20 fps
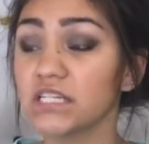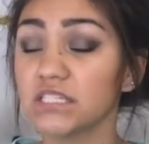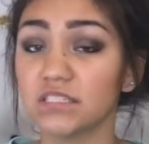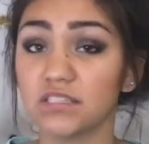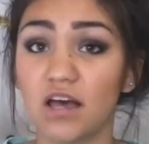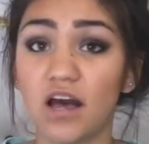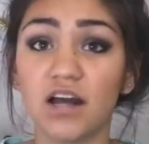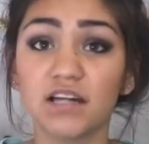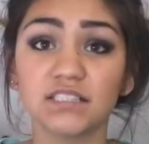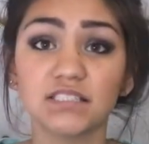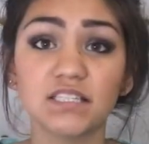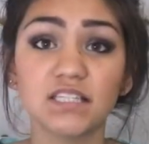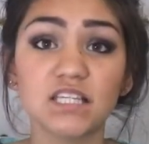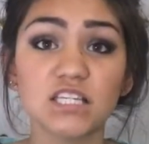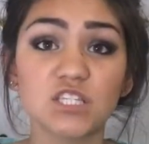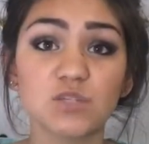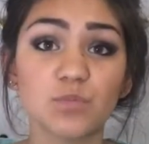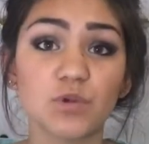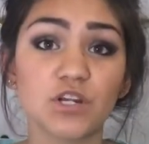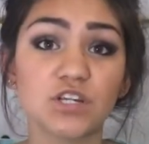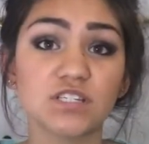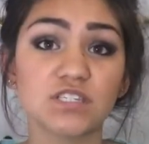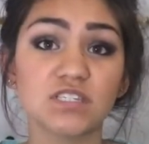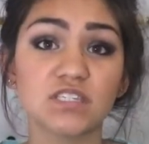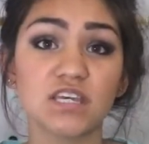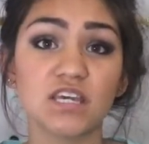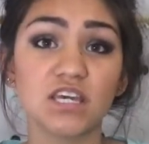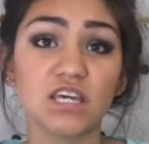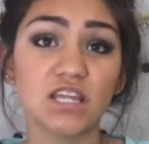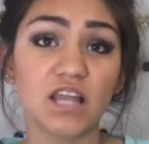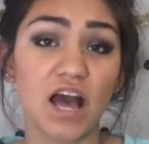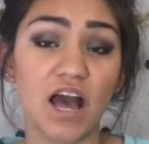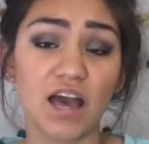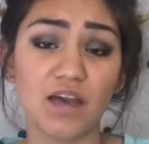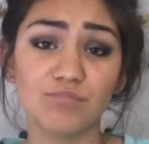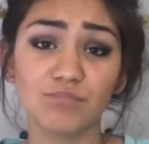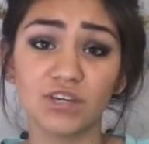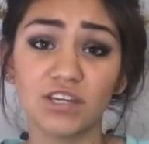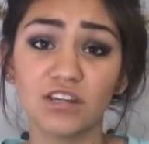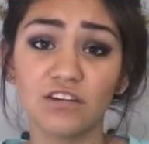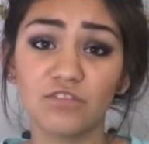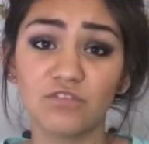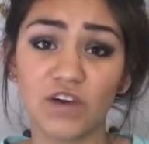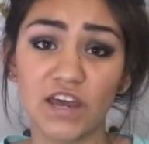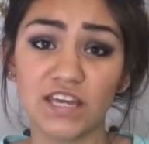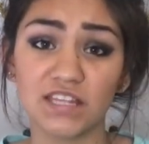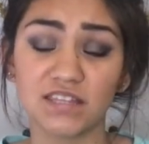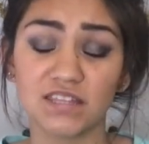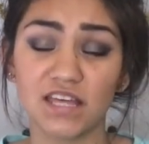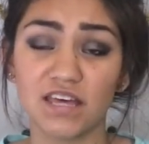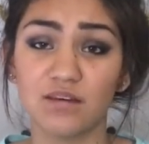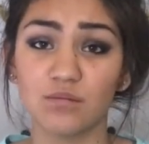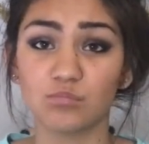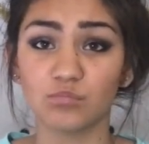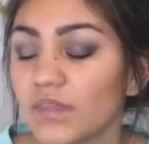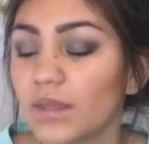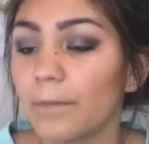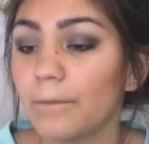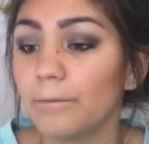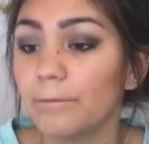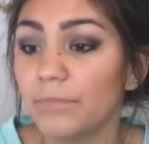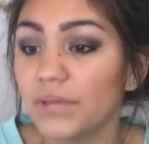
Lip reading: talk to this person, I'm gonna fight them.